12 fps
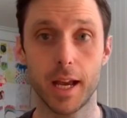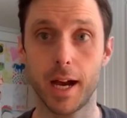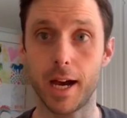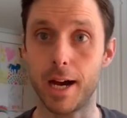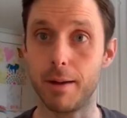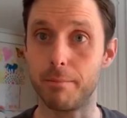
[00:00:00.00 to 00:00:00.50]

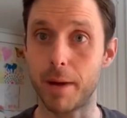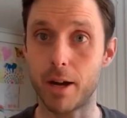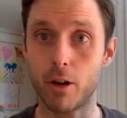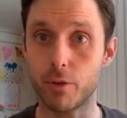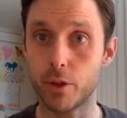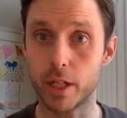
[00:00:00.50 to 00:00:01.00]
Um, I don't
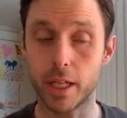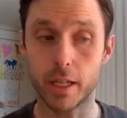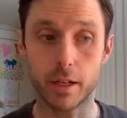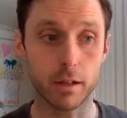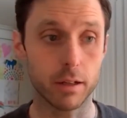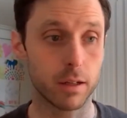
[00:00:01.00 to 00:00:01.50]
know if you can
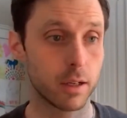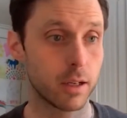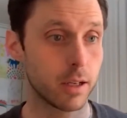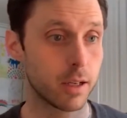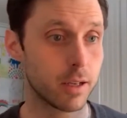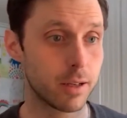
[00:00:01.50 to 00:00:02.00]
hear
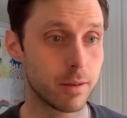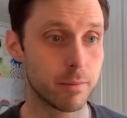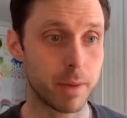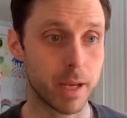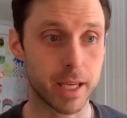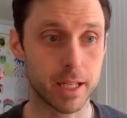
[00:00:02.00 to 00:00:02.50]

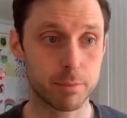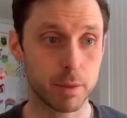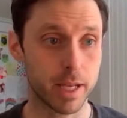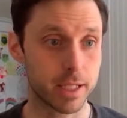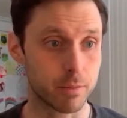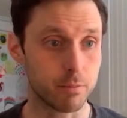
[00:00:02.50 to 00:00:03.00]
my kids
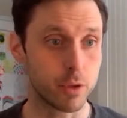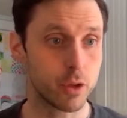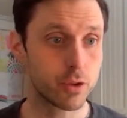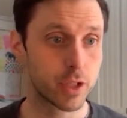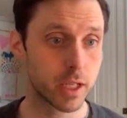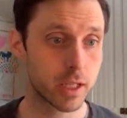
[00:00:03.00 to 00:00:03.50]
playing some
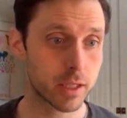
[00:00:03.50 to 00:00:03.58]
music.